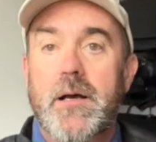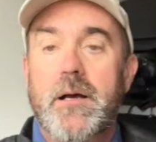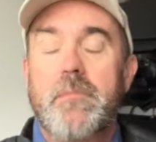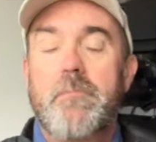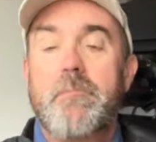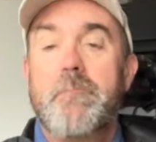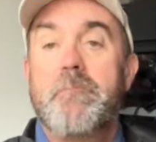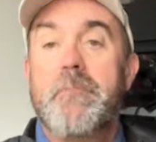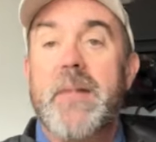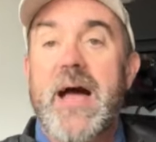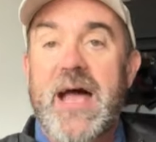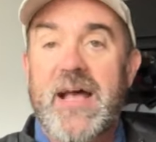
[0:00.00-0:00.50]

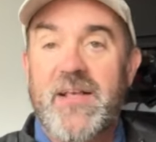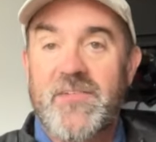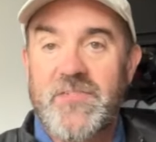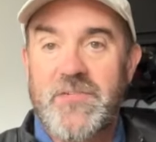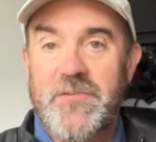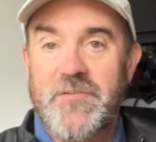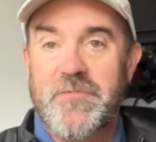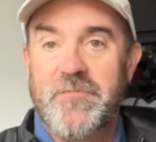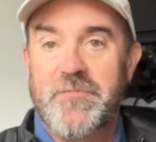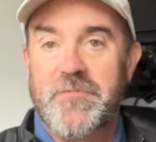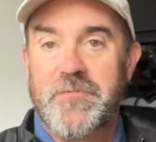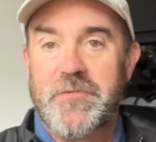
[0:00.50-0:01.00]

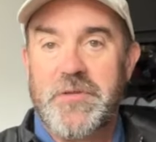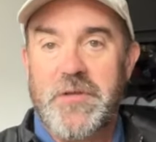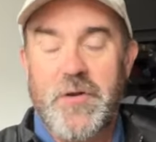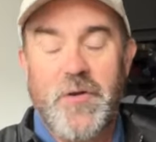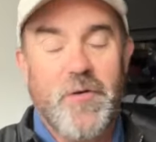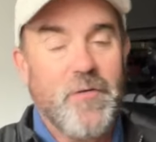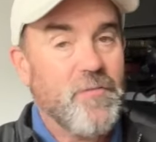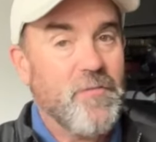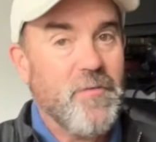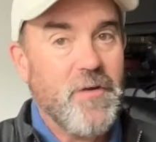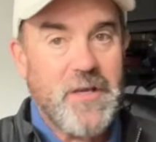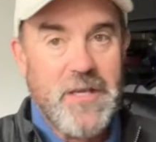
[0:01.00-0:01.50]
massive, you
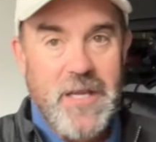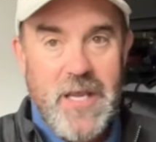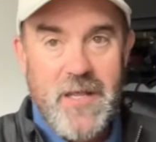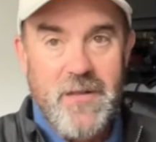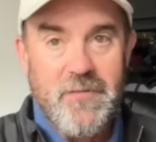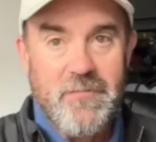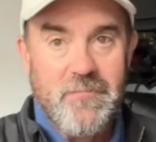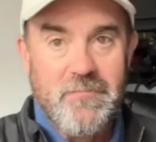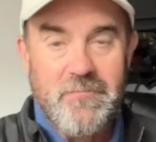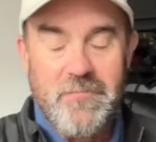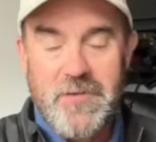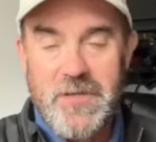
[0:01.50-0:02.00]
know,
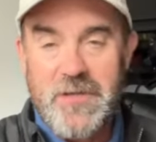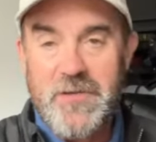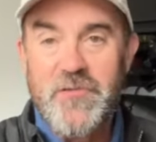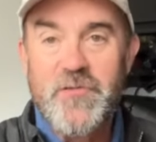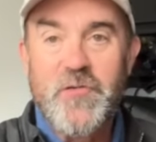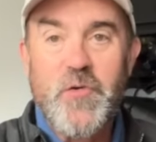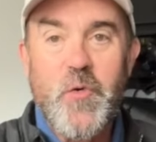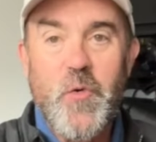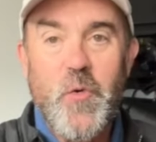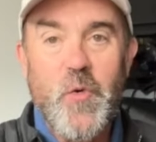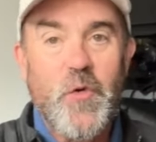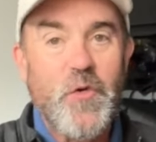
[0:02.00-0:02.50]
again, these
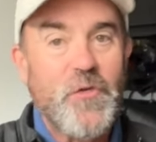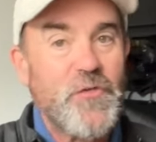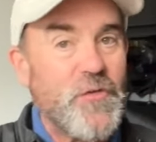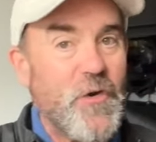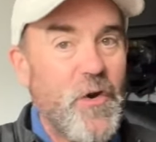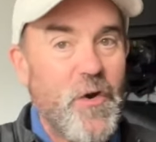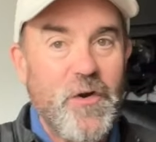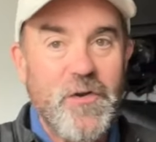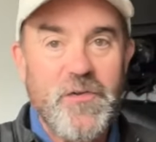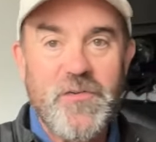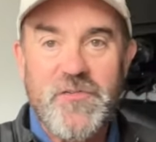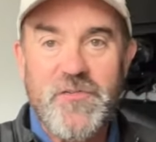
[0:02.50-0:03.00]
tools
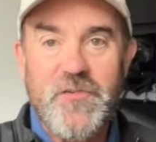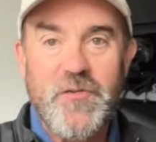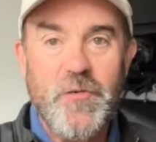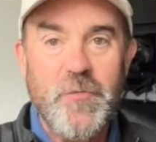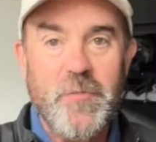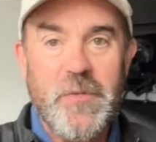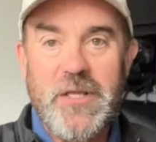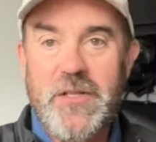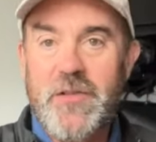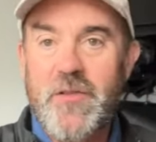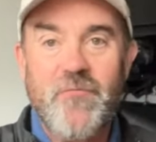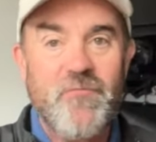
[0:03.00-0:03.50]
are
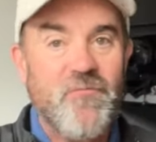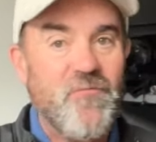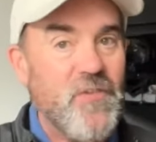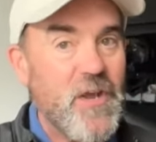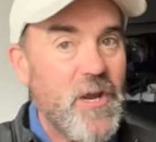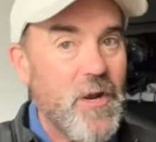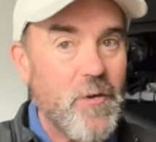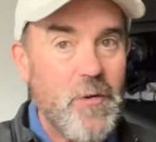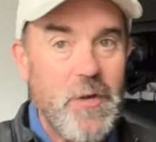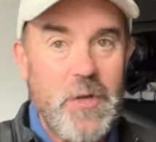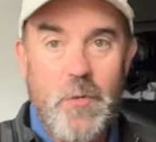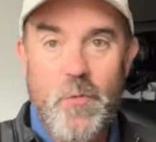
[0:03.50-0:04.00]
assuming the
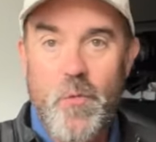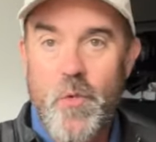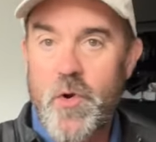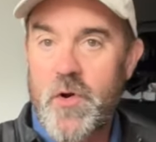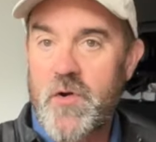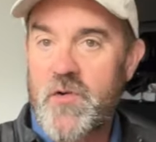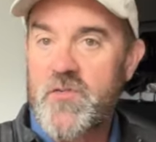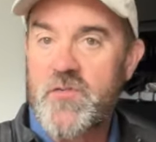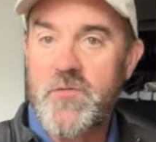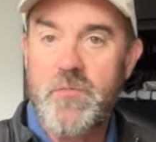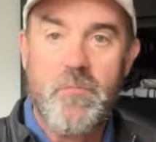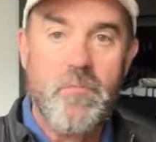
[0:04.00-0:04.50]
very
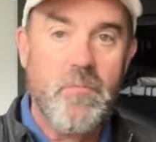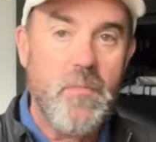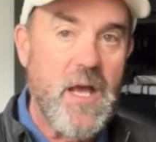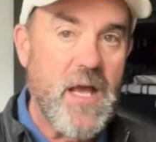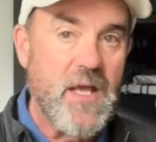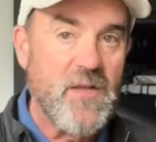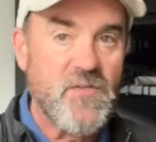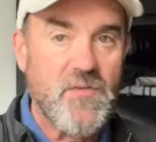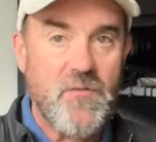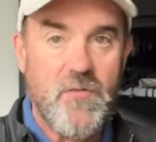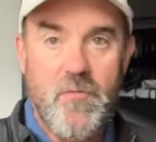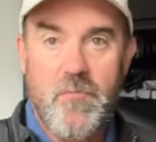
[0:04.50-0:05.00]
worst,
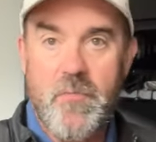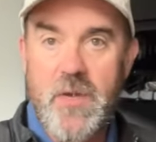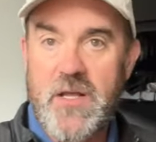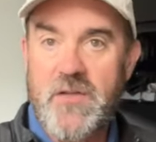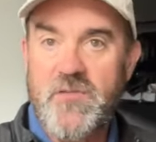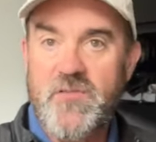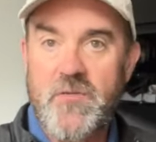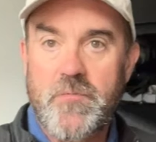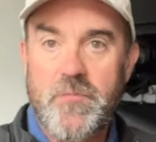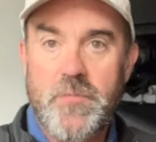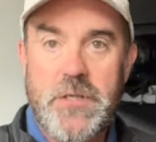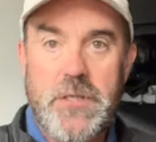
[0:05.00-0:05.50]
massive
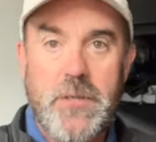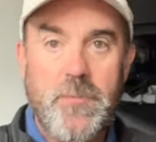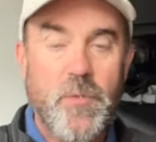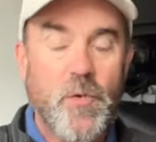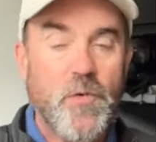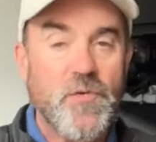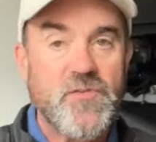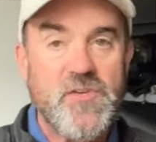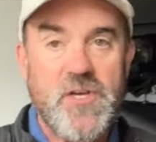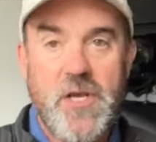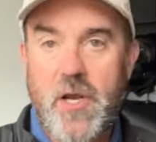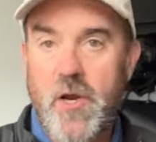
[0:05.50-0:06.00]
amounts of
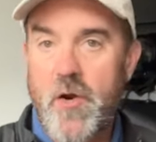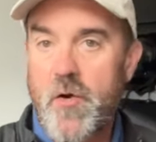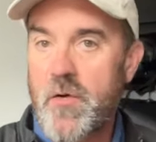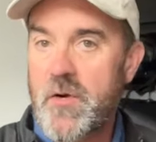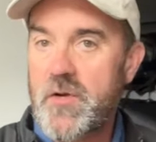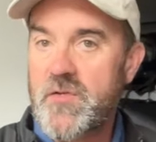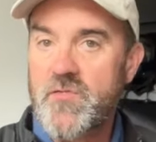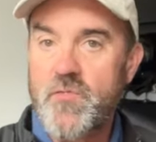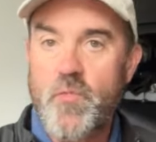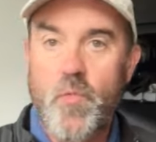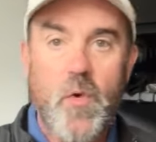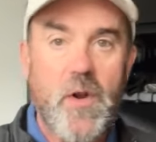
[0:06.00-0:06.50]
people,
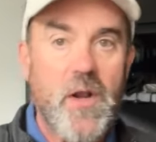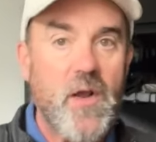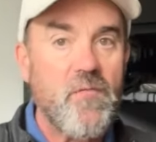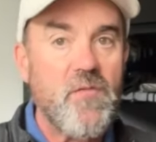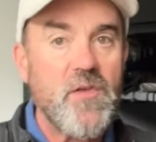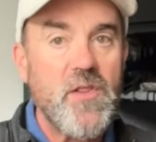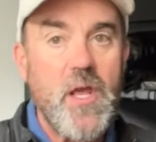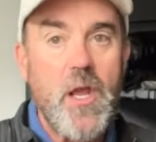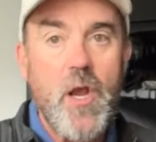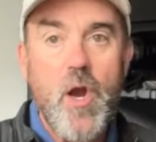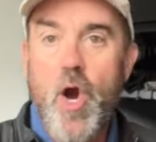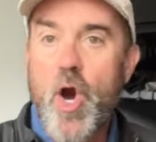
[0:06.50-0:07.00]
terrorists, whatever
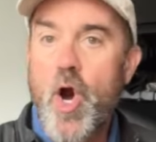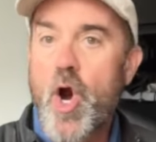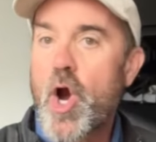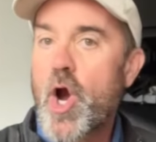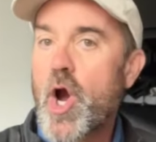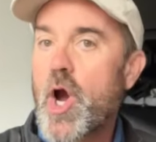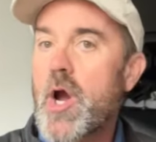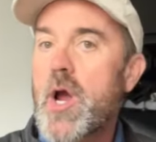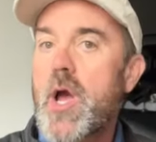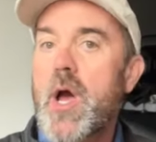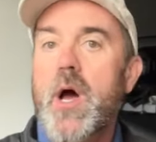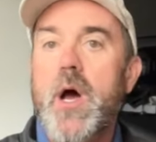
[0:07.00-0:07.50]
they
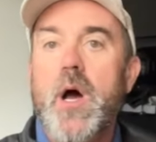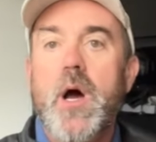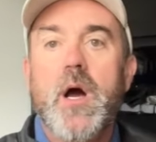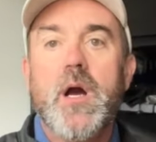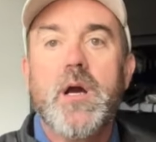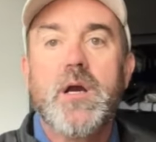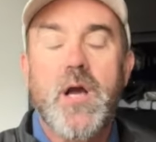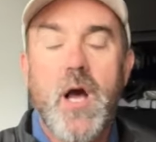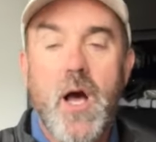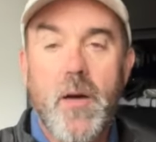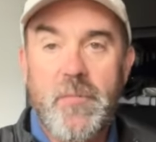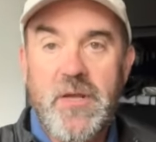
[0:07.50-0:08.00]
are,
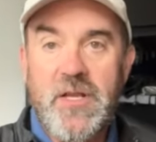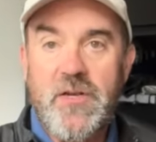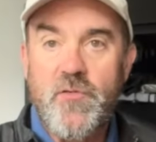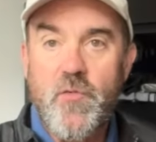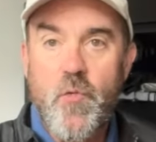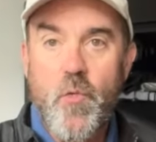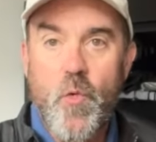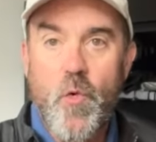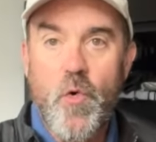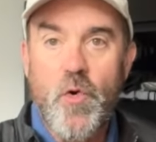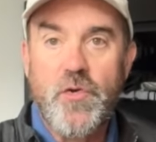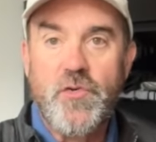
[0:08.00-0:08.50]
coming
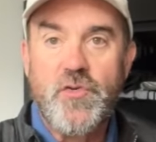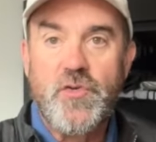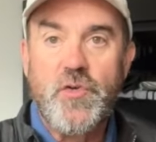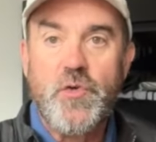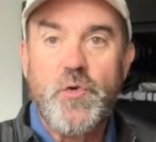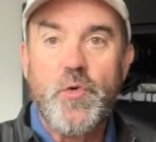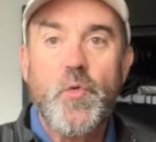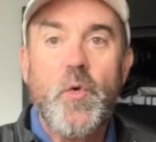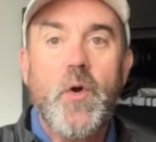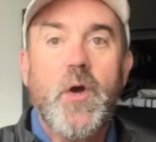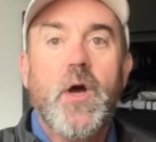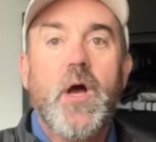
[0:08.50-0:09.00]
toward
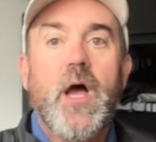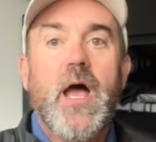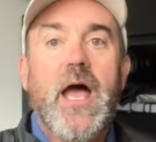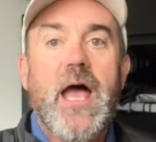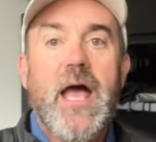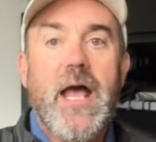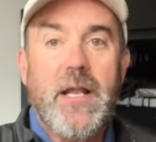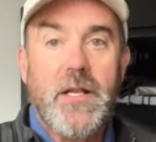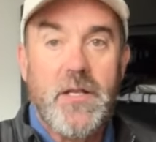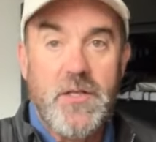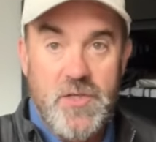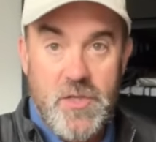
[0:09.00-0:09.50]
you,
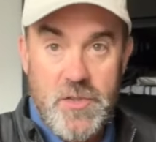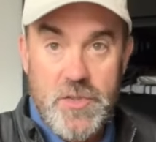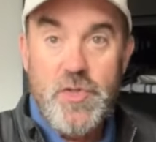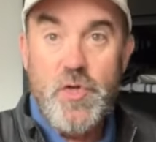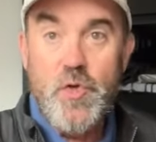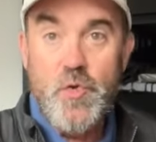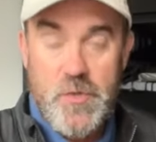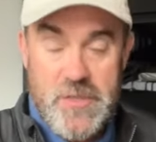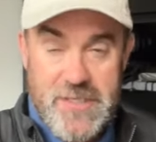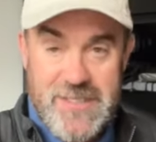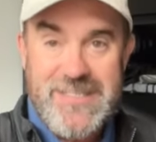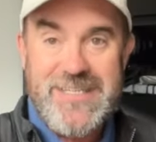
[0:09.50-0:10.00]
and
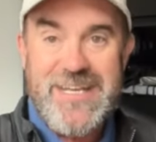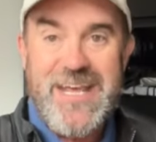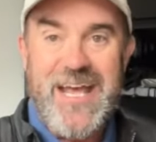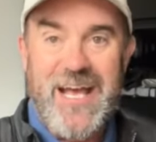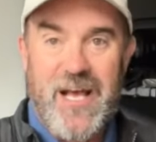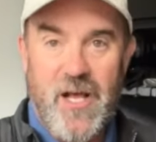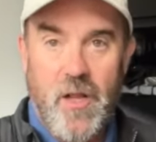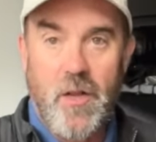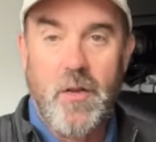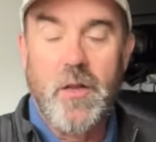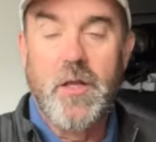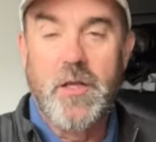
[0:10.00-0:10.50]
you can
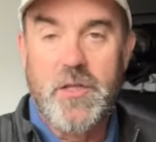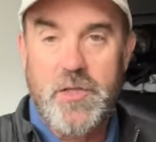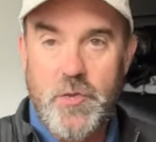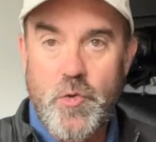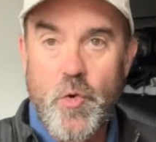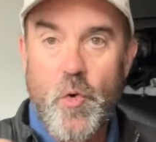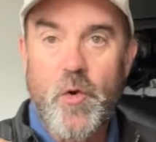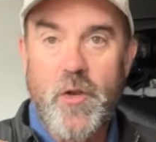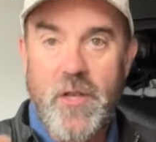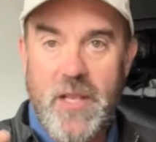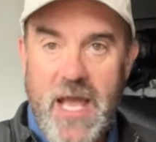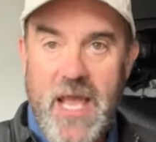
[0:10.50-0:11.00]
tell
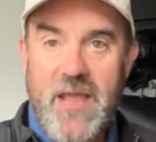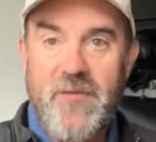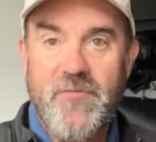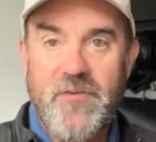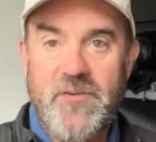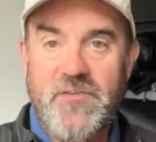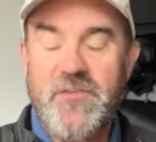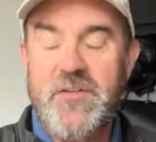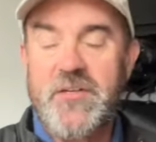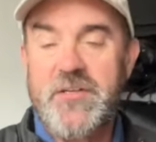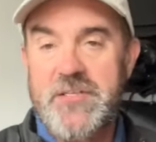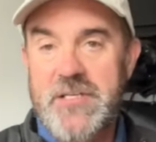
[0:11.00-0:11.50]
your life
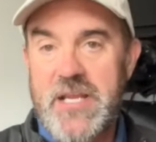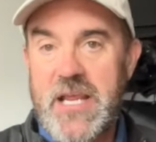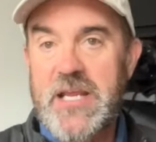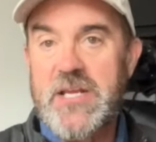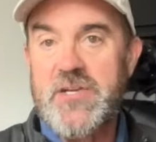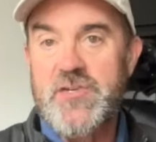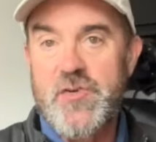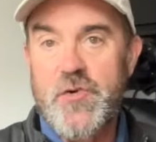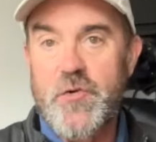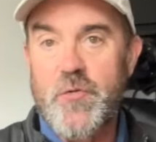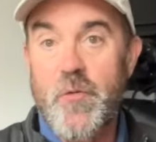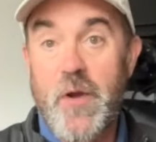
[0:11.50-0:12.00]
is in
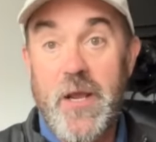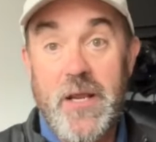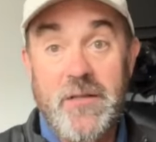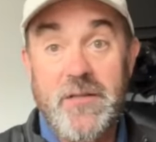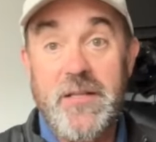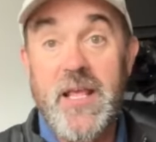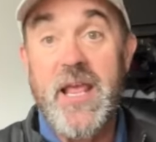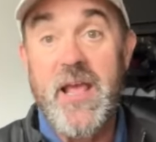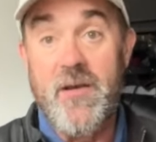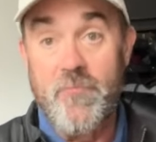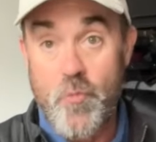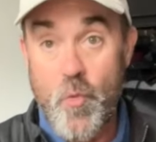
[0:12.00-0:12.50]
danger, right?
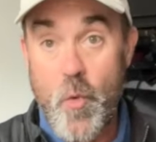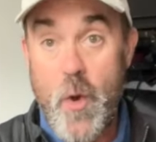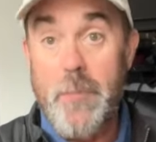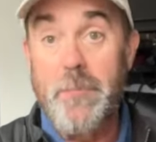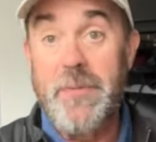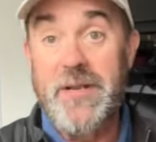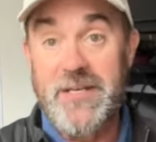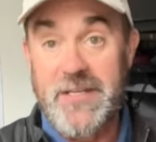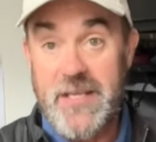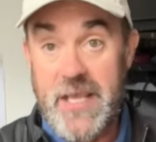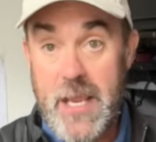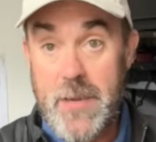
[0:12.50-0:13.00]
They have
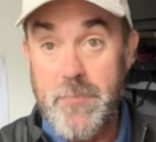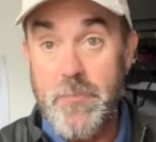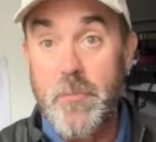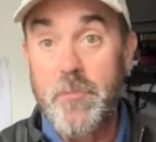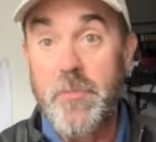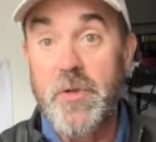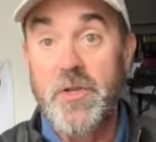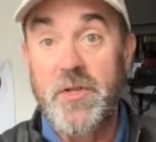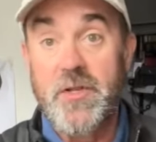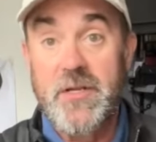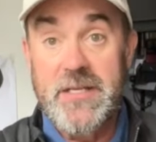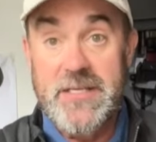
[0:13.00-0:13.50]
weapon
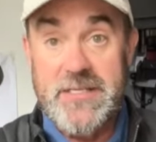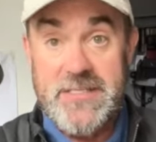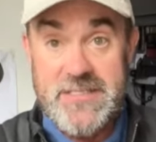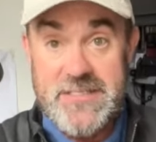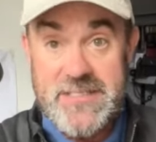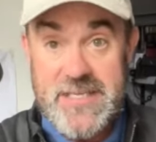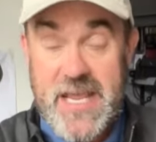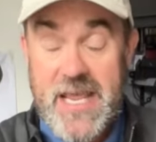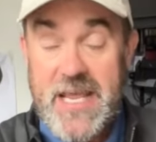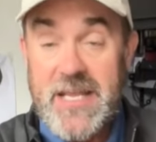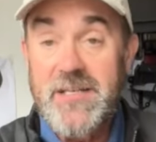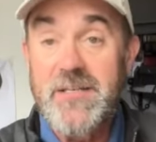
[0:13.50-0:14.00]
capability
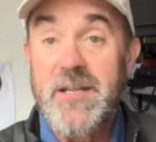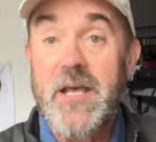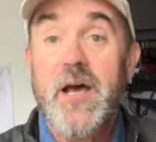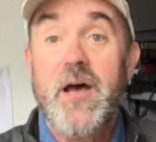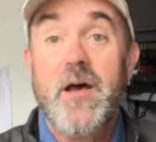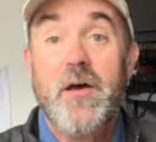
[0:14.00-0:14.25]
intent.